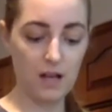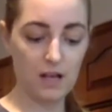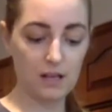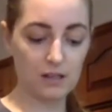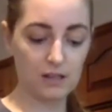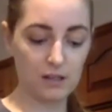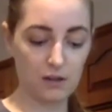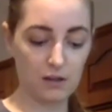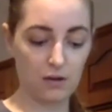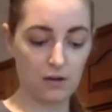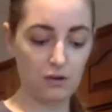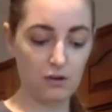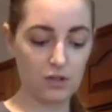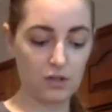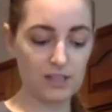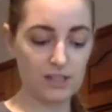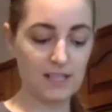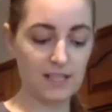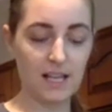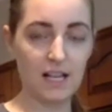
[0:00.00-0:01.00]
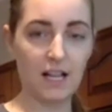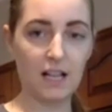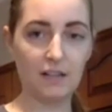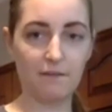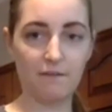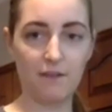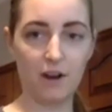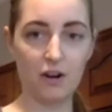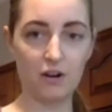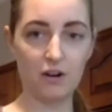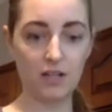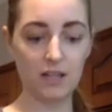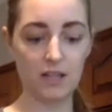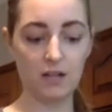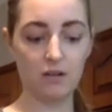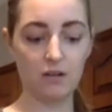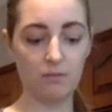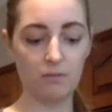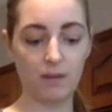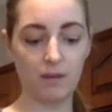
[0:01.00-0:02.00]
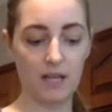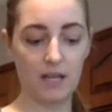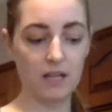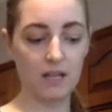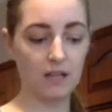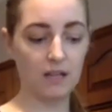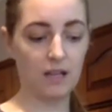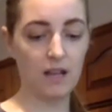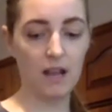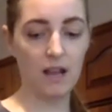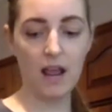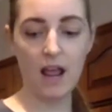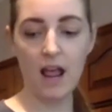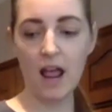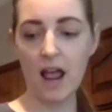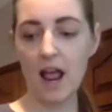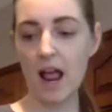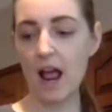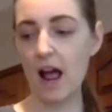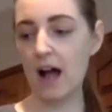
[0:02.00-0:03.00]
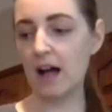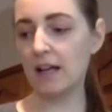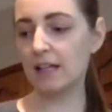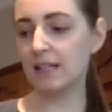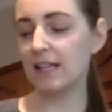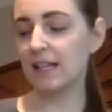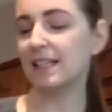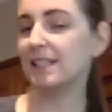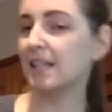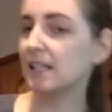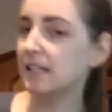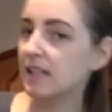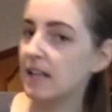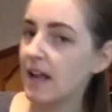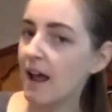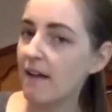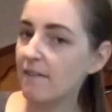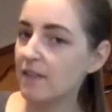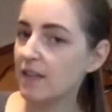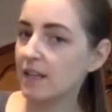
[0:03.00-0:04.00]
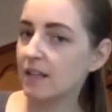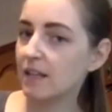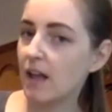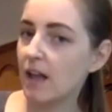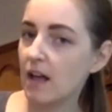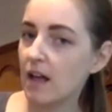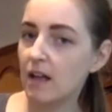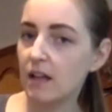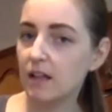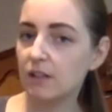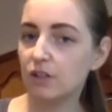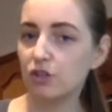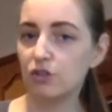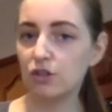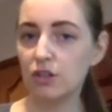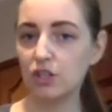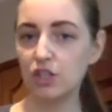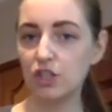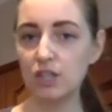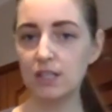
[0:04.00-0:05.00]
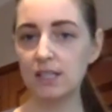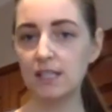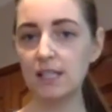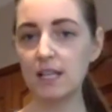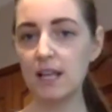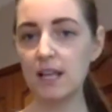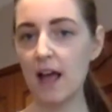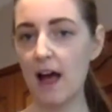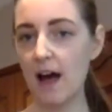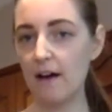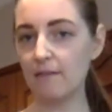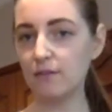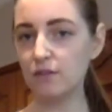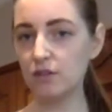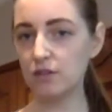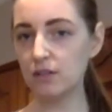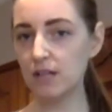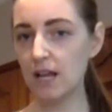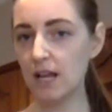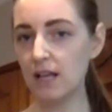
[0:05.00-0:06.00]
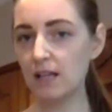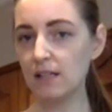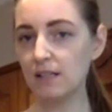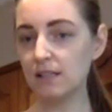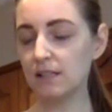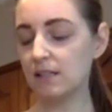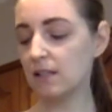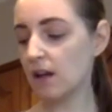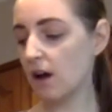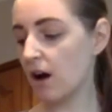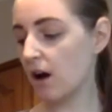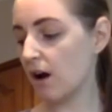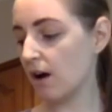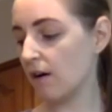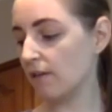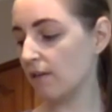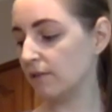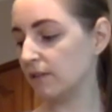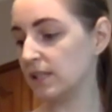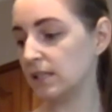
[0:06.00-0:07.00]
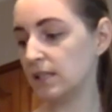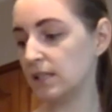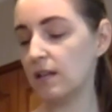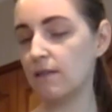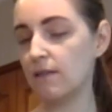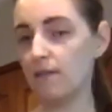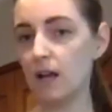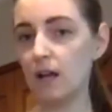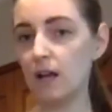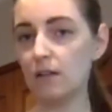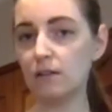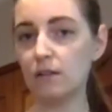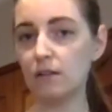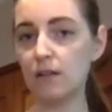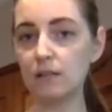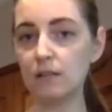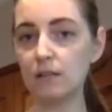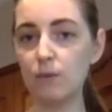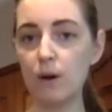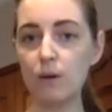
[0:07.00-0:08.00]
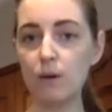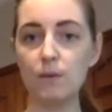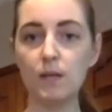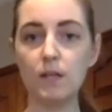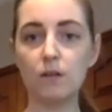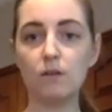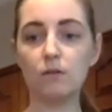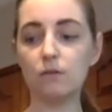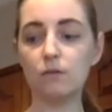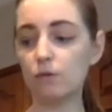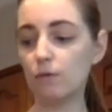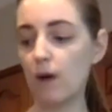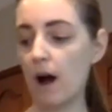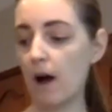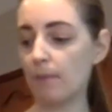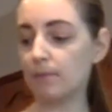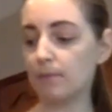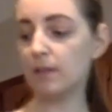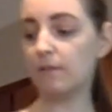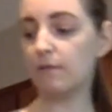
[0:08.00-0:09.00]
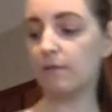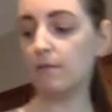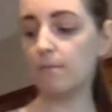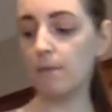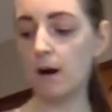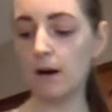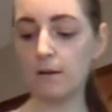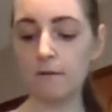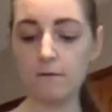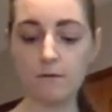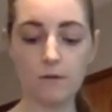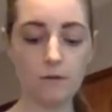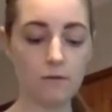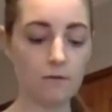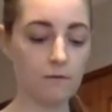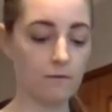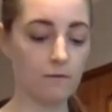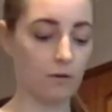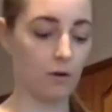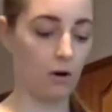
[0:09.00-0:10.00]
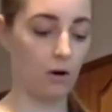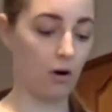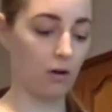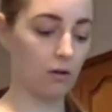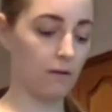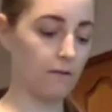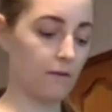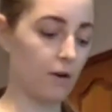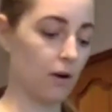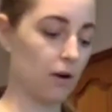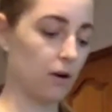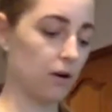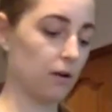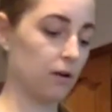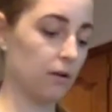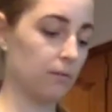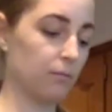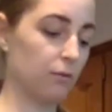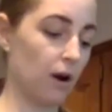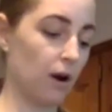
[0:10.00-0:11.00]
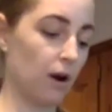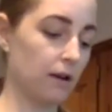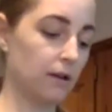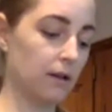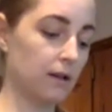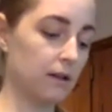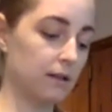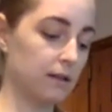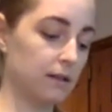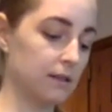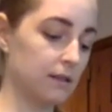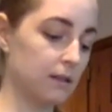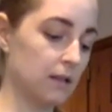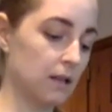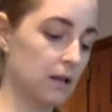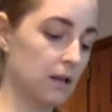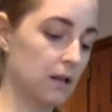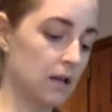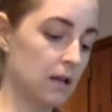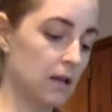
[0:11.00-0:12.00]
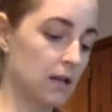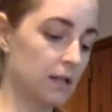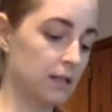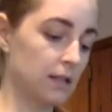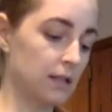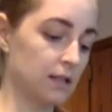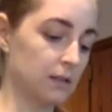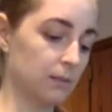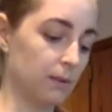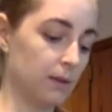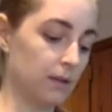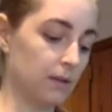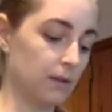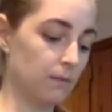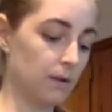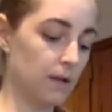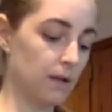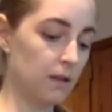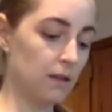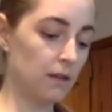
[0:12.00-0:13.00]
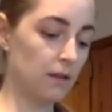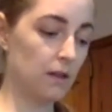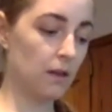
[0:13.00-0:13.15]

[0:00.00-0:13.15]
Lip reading: So you just get a very little bit. And it doesn't have the astringency aftertaste of stevia. So that's why we opted for monk fruit for all of our products to sweeten with.